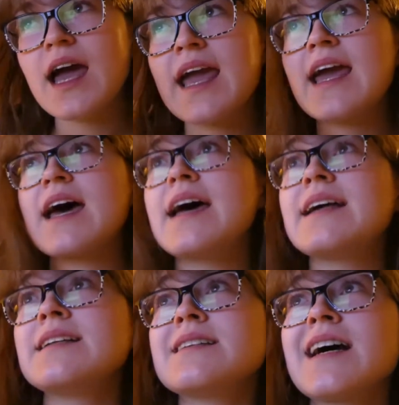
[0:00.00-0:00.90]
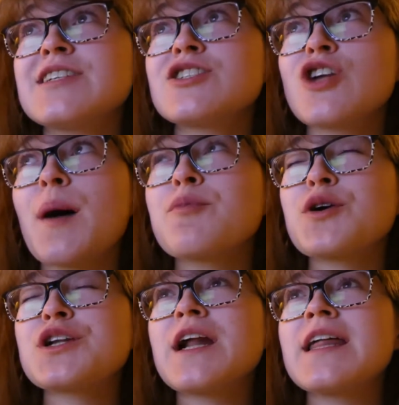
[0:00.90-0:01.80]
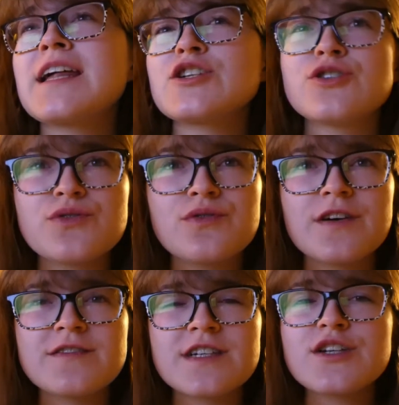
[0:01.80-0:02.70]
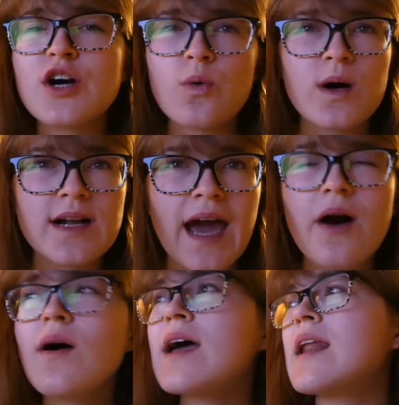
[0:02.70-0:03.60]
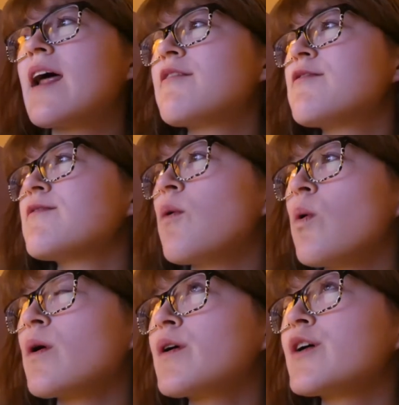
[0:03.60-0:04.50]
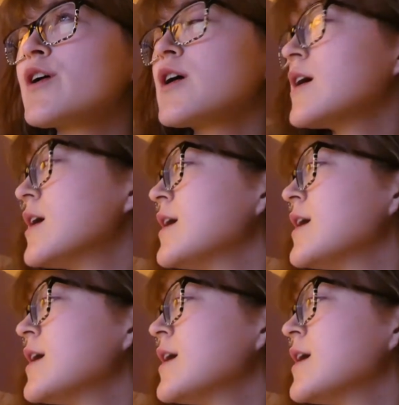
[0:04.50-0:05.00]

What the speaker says: I stopped working on it at like 2:50 to go work out, and at 4,